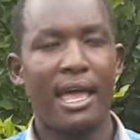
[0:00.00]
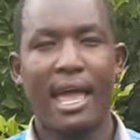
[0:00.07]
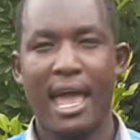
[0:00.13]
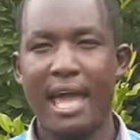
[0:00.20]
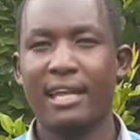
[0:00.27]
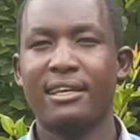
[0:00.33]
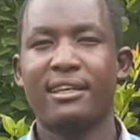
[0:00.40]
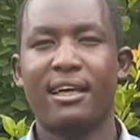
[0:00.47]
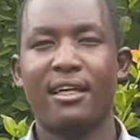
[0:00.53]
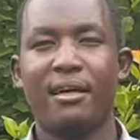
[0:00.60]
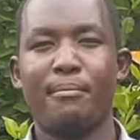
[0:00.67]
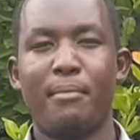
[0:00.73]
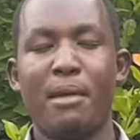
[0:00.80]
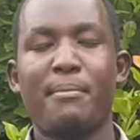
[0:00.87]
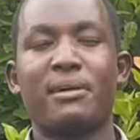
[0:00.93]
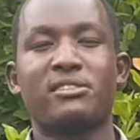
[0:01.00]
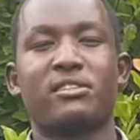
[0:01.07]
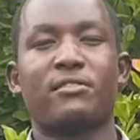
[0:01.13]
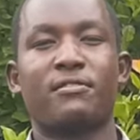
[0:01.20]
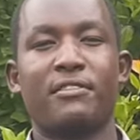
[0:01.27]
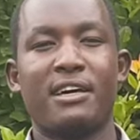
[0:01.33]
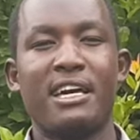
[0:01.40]
and members
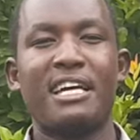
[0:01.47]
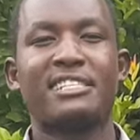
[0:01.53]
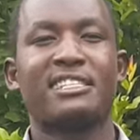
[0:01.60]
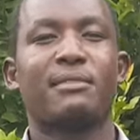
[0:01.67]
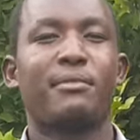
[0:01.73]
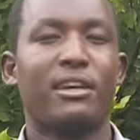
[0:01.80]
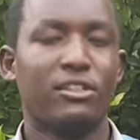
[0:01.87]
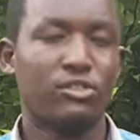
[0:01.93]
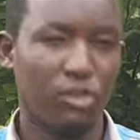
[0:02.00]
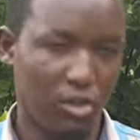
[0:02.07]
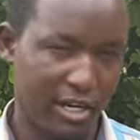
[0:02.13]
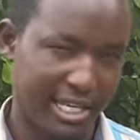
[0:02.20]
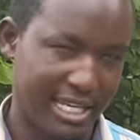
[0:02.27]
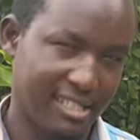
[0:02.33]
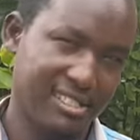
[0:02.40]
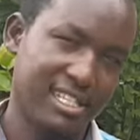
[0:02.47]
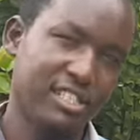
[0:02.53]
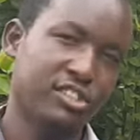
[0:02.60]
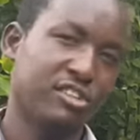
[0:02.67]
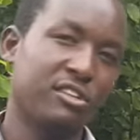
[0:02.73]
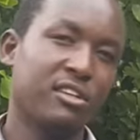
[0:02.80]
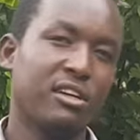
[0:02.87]
of HMA2
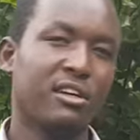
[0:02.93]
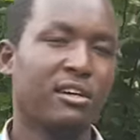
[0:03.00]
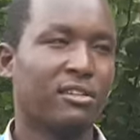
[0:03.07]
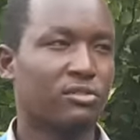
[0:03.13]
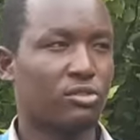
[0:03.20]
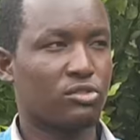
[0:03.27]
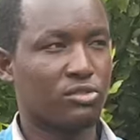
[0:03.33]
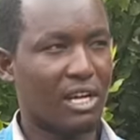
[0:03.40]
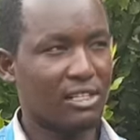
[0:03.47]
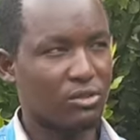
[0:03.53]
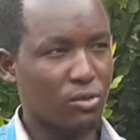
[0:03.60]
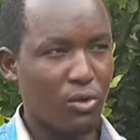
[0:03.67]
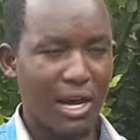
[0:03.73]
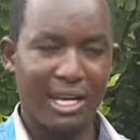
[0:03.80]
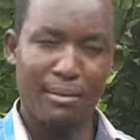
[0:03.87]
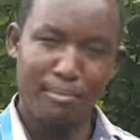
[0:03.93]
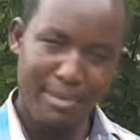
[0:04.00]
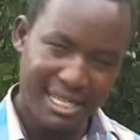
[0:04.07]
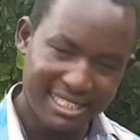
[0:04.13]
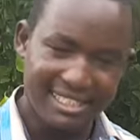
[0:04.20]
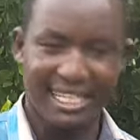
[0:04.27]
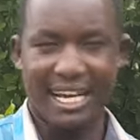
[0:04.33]
organization to try to go and
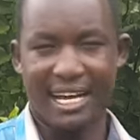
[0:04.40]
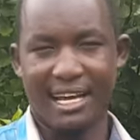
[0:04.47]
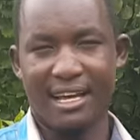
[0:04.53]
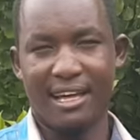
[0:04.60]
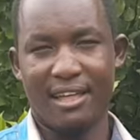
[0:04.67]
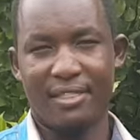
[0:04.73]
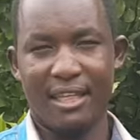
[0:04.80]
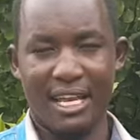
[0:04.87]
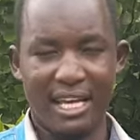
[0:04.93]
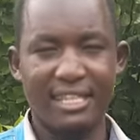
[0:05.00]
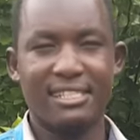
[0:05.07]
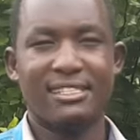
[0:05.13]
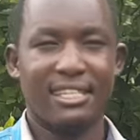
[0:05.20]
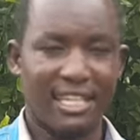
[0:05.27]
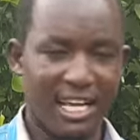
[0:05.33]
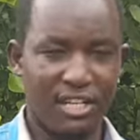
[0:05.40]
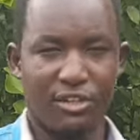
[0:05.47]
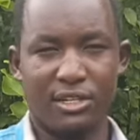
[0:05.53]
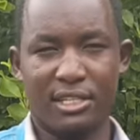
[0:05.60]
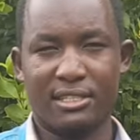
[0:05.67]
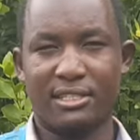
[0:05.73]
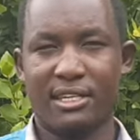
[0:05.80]
mentor the ladies in
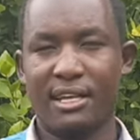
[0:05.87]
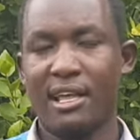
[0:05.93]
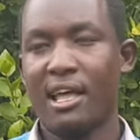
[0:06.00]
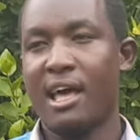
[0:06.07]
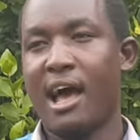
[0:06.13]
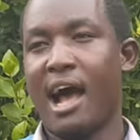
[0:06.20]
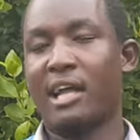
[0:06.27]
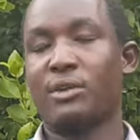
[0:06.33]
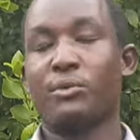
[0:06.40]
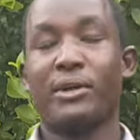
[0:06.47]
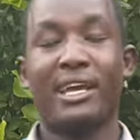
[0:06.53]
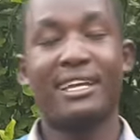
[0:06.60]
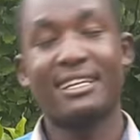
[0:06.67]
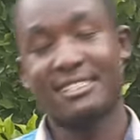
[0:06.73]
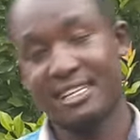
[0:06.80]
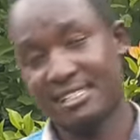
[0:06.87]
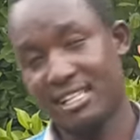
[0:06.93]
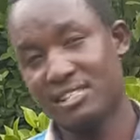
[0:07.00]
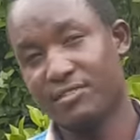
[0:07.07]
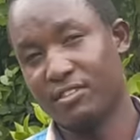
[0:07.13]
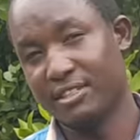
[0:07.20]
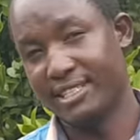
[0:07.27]
Eldoret. And we had a
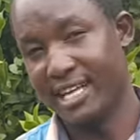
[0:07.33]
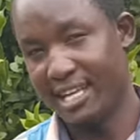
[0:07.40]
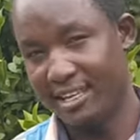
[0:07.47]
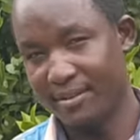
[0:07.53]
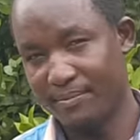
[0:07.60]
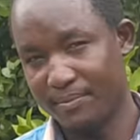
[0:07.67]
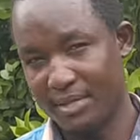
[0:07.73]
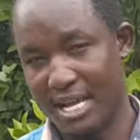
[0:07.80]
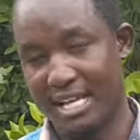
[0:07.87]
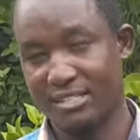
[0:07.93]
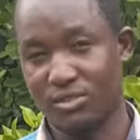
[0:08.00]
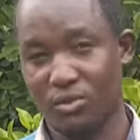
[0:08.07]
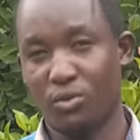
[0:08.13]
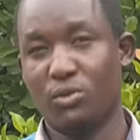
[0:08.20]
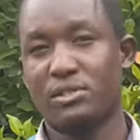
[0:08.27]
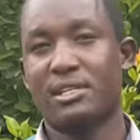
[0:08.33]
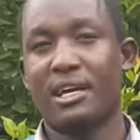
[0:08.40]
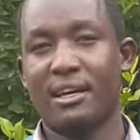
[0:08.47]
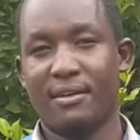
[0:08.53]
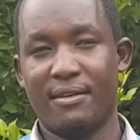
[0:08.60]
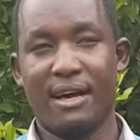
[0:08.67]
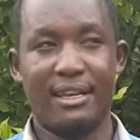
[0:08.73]
successful day as
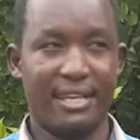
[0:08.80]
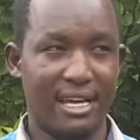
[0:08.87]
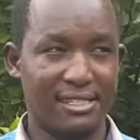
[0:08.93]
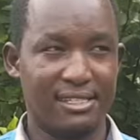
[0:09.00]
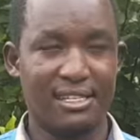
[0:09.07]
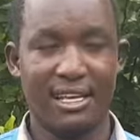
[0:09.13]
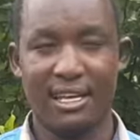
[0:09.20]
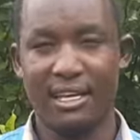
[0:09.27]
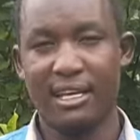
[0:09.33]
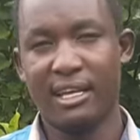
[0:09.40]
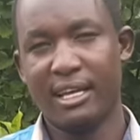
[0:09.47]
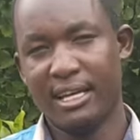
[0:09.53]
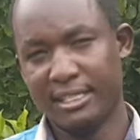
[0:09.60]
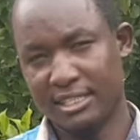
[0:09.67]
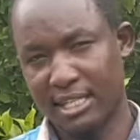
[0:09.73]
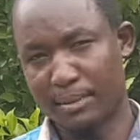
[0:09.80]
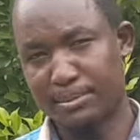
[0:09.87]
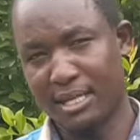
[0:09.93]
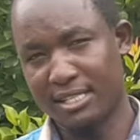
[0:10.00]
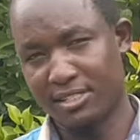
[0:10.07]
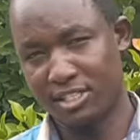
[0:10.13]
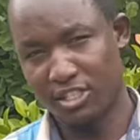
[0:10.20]
Tukuza and as the
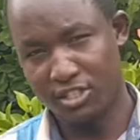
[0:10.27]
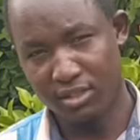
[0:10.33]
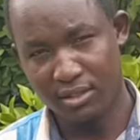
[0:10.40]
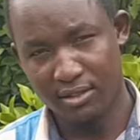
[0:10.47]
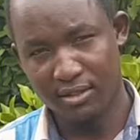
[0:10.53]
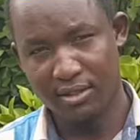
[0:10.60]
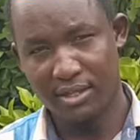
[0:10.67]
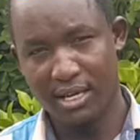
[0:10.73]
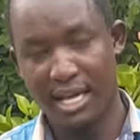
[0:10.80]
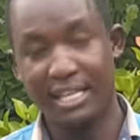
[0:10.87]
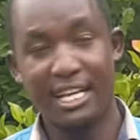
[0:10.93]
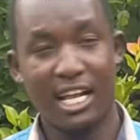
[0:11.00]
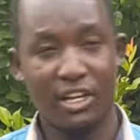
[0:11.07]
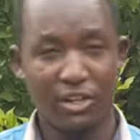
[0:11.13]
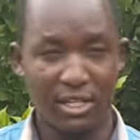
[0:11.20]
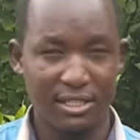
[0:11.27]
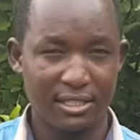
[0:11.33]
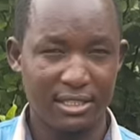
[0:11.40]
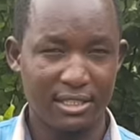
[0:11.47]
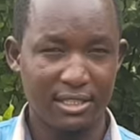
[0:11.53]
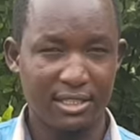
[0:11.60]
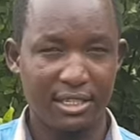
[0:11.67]
chapter association in Eldoret
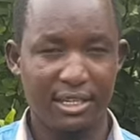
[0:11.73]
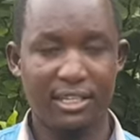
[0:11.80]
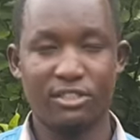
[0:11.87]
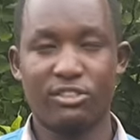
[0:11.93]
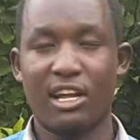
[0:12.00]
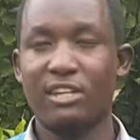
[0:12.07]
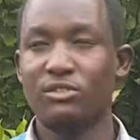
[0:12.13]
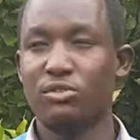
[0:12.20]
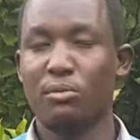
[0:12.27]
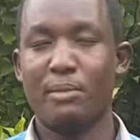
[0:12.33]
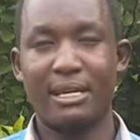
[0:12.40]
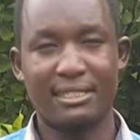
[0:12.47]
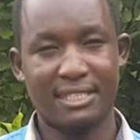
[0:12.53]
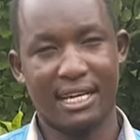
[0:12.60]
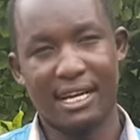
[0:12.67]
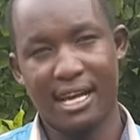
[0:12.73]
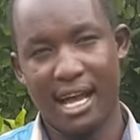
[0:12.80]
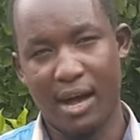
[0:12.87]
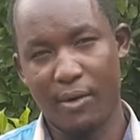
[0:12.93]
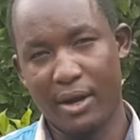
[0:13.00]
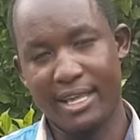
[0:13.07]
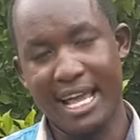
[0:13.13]
in trying to mentor
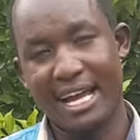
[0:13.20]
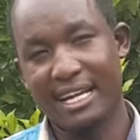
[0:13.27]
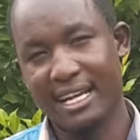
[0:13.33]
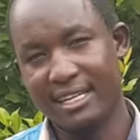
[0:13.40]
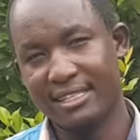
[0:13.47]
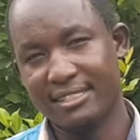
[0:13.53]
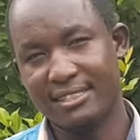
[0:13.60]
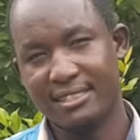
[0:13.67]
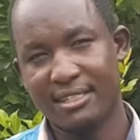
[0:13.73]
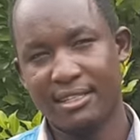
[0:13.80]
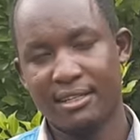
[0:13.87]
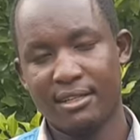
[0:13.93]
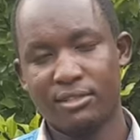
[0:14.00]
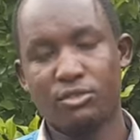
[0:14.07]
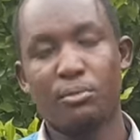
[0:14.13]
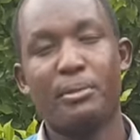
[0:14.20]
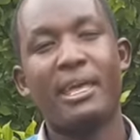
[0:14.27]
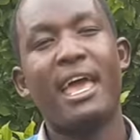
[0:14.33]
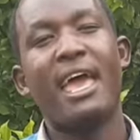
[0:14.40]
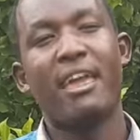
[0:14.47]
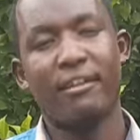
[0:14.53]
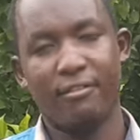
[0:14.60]
our young ladies to
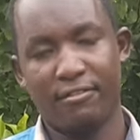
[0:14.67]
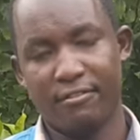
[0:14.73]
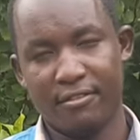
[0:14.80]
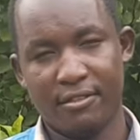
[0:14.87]
behave